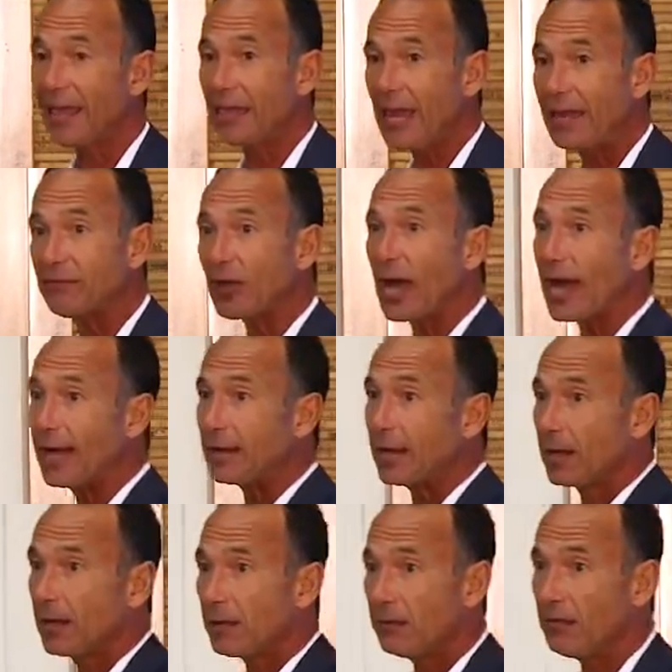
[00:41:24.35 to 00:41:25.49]
they've
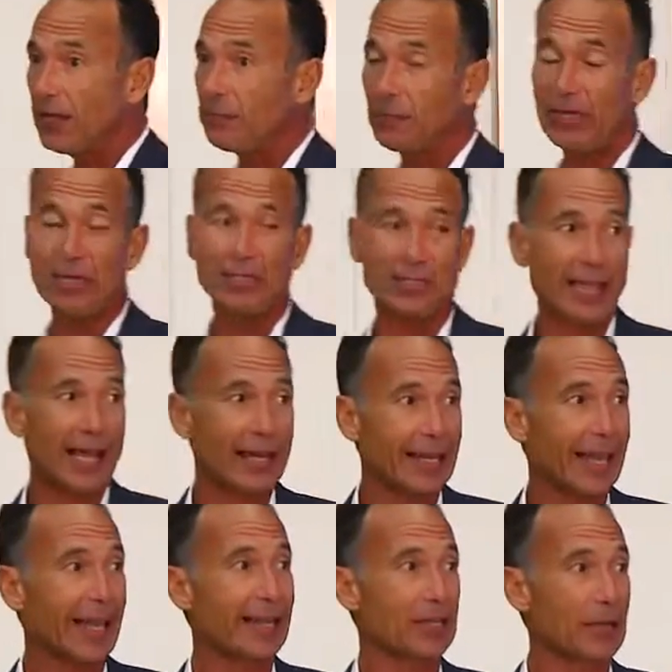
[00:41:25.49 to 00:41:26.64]
got VPs
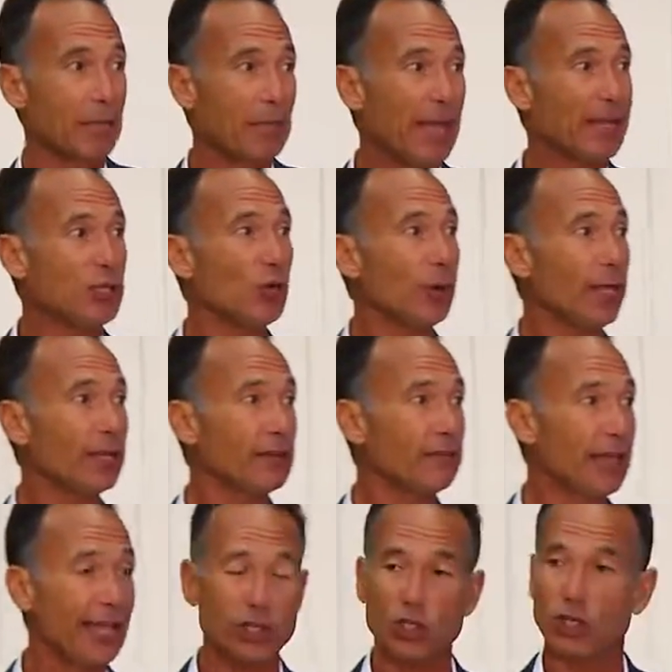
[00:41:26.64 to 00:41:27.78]
dedicated to menu
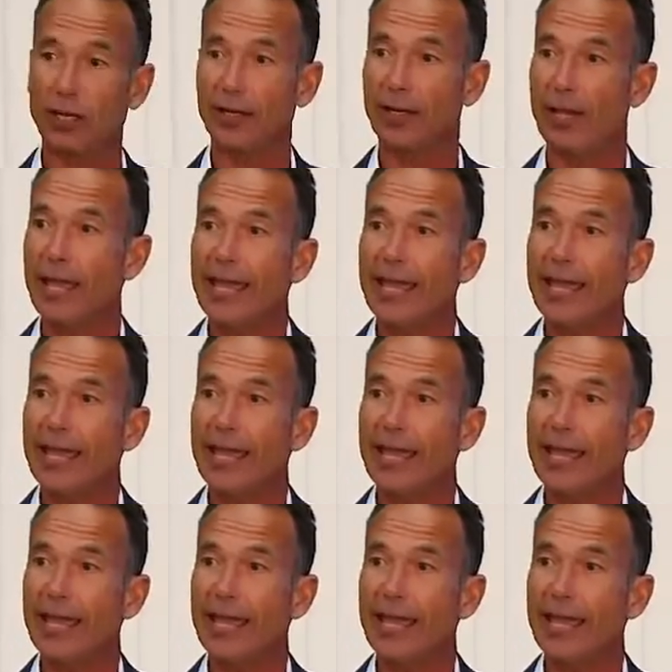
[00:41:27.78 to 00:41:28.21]
innovation.